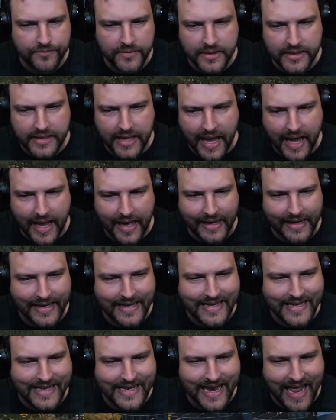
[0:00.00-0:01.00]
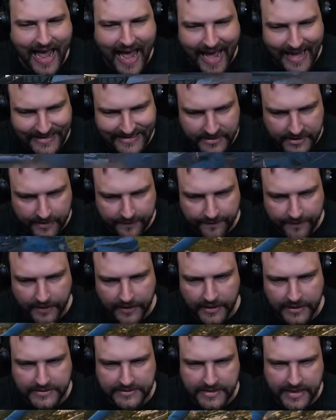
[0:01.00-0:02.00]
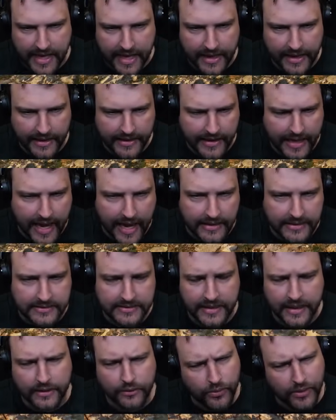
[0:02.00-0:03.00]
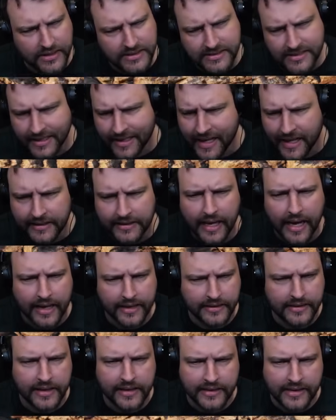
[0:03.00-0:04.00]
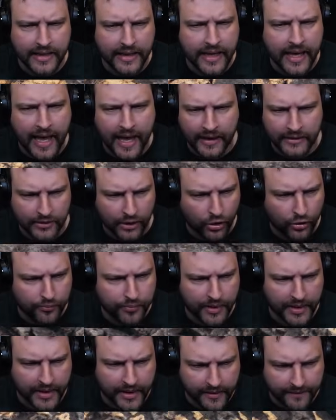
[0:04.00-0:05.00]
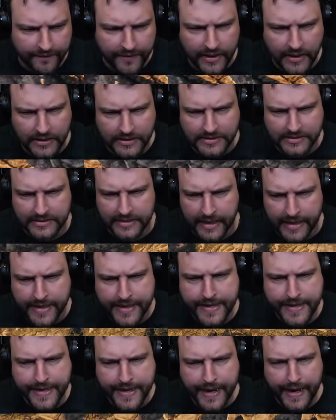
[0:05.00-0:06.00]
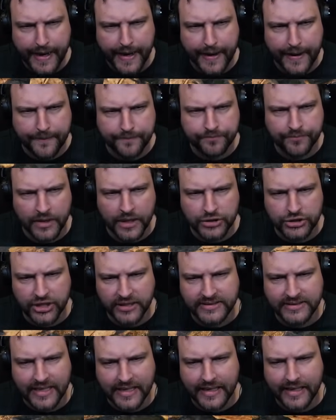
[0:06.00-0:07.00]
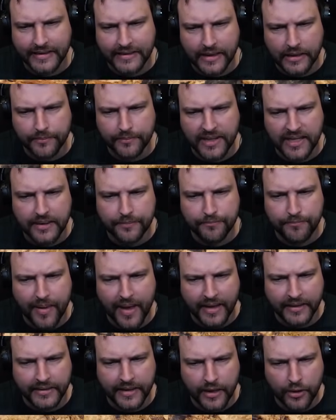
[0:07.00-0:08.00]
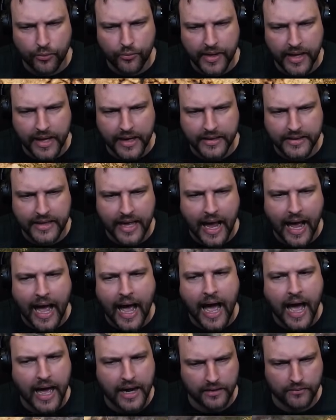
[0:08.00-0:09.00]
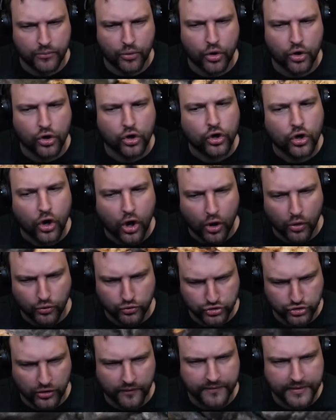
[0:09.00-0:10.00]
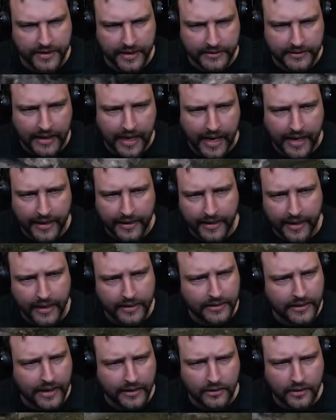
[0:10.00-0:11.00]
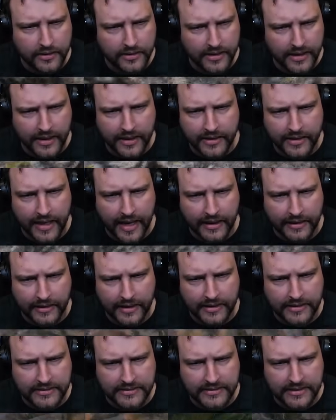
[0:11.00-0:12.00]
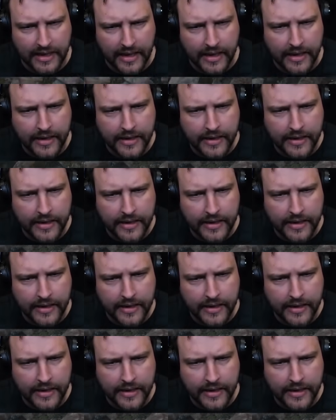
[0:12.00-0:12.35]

they are nasty, fellas. They are nasty. And once again, I think the can opener feels just a little bit better where the armor goes of the tank. And I don't think that it is a